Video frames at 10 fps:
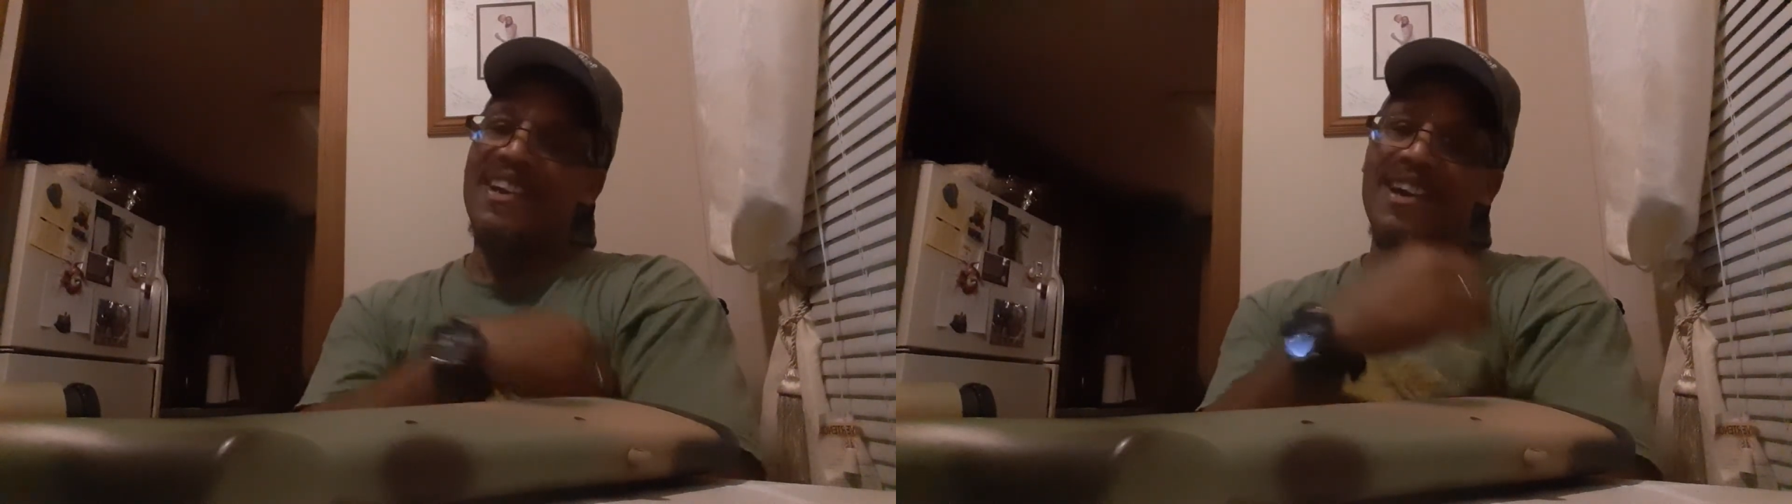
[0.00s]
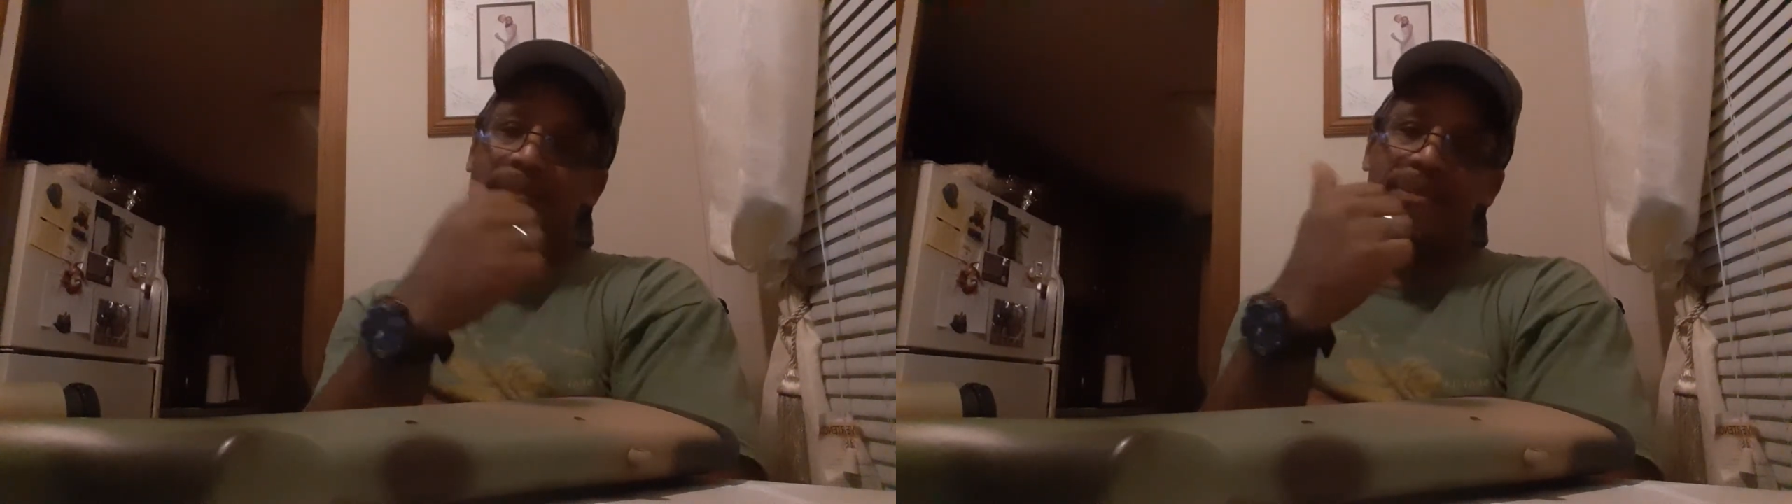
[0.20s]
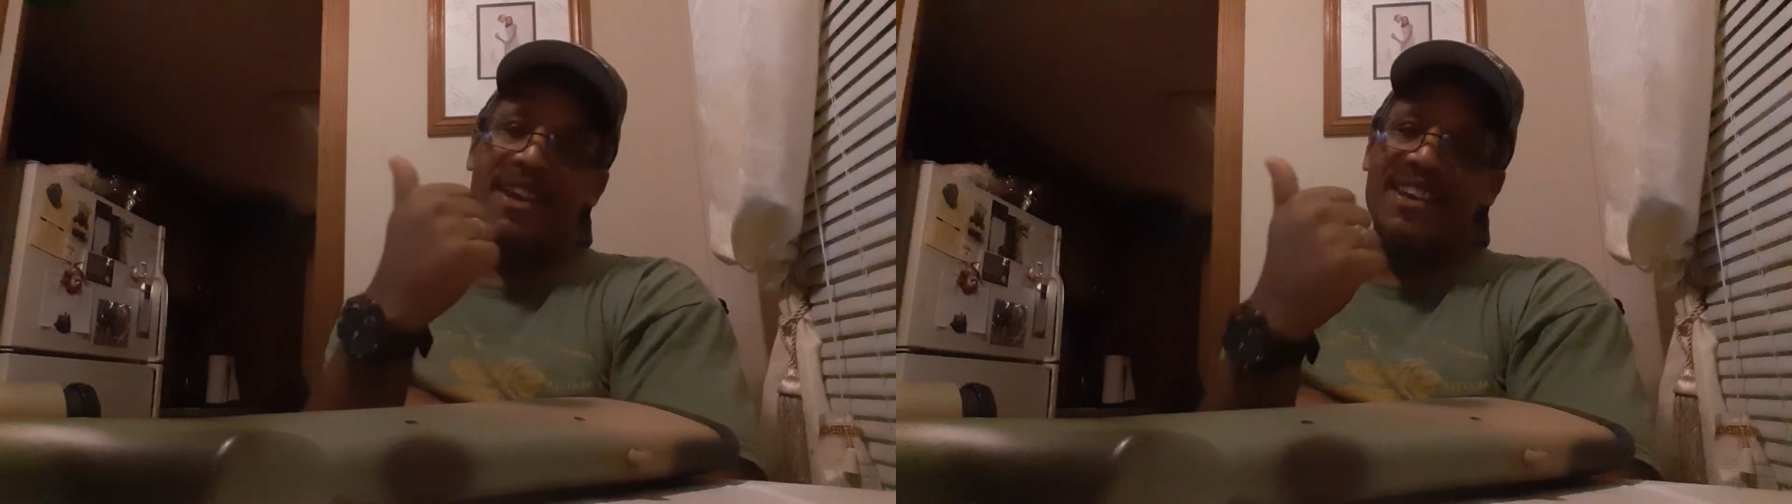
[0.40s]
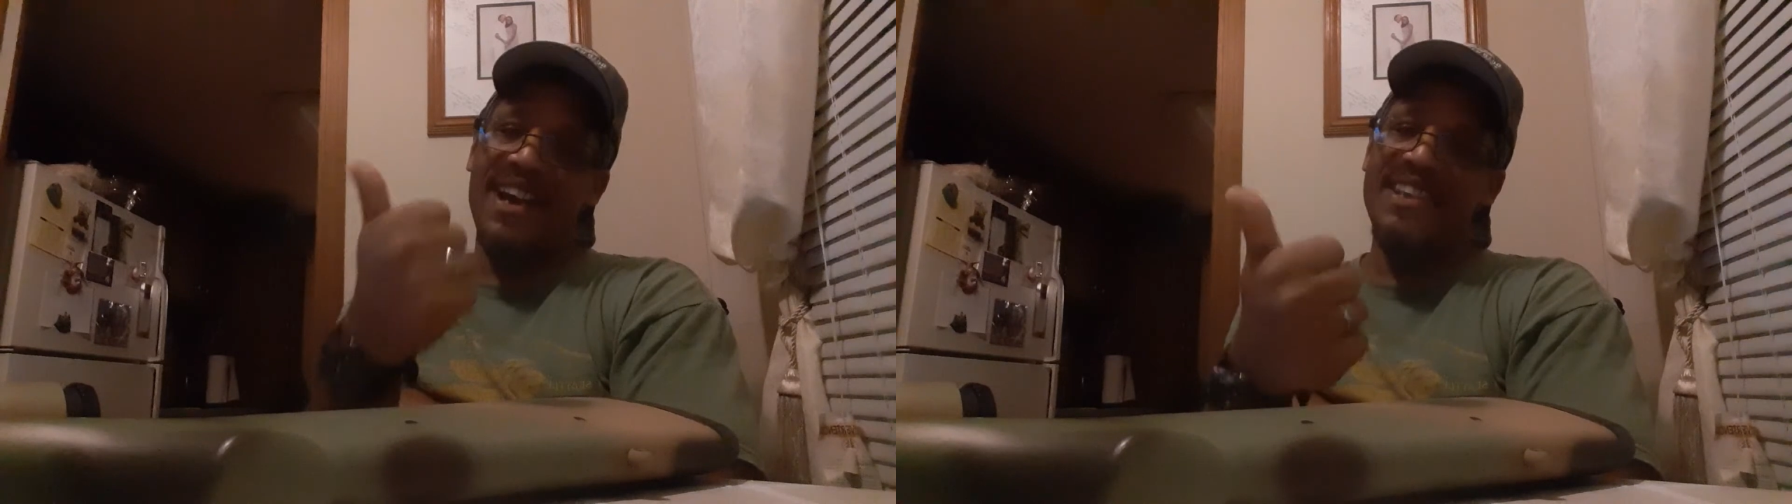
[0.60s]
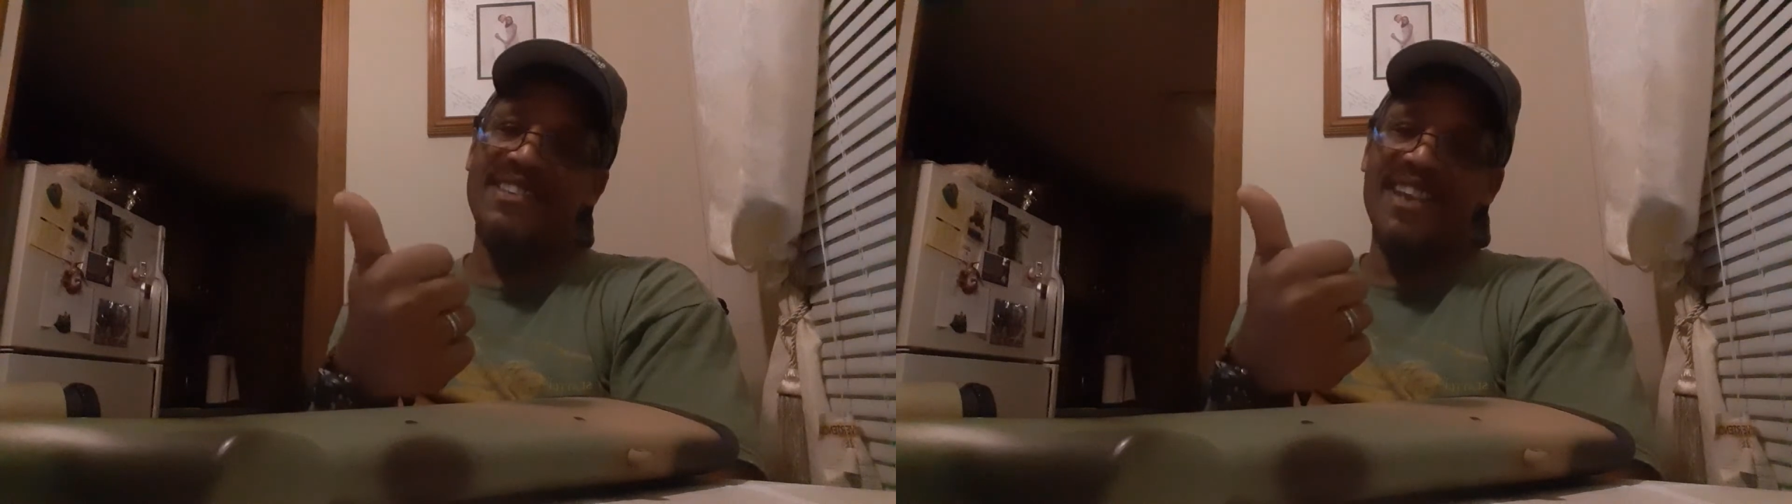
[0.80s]
Got me a
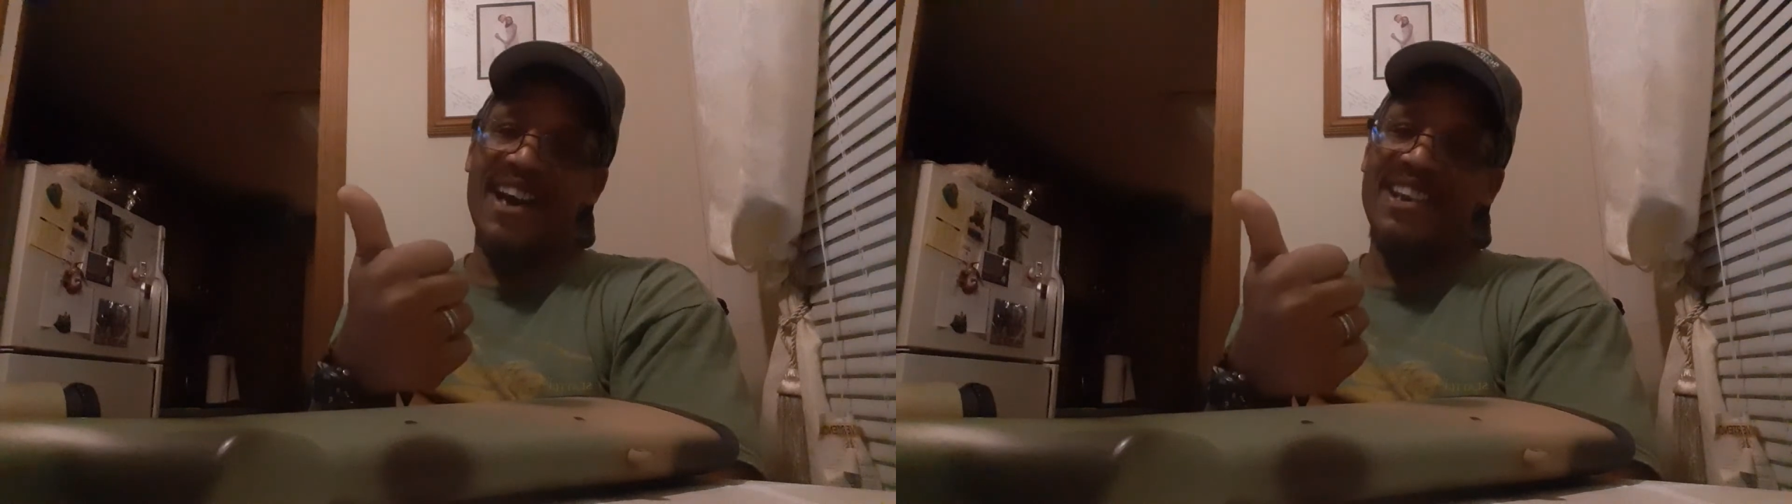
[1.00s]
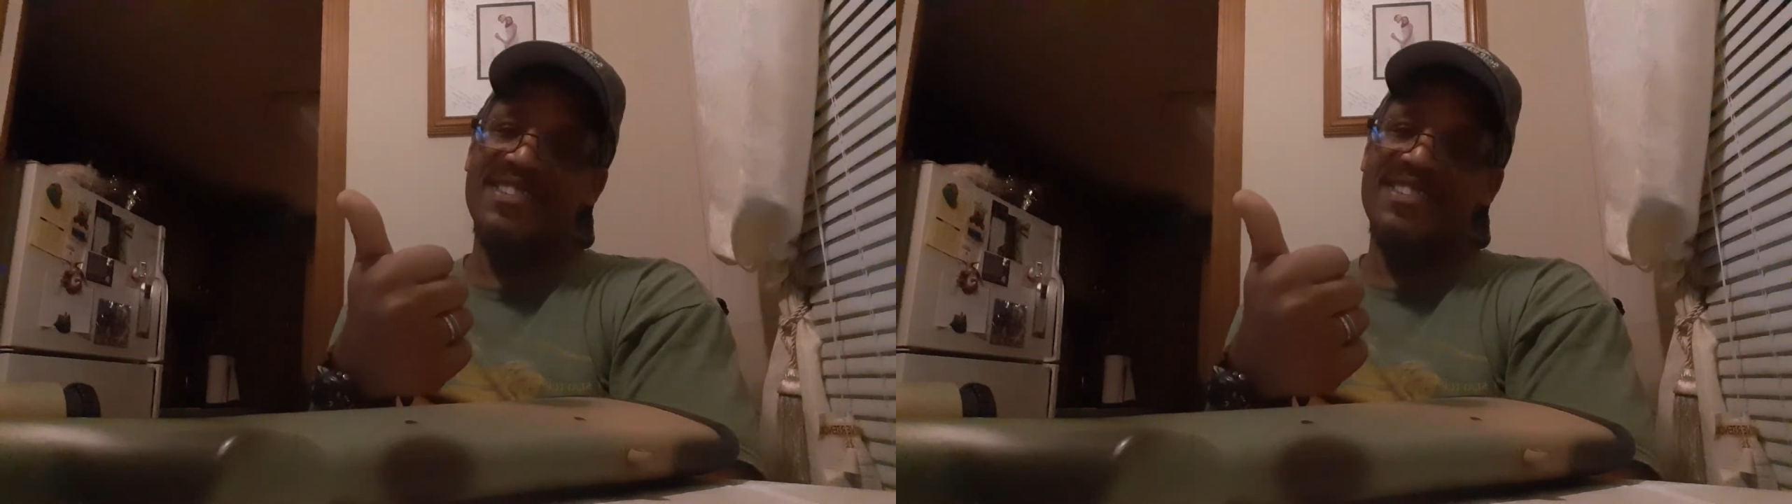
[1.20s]
nice dotted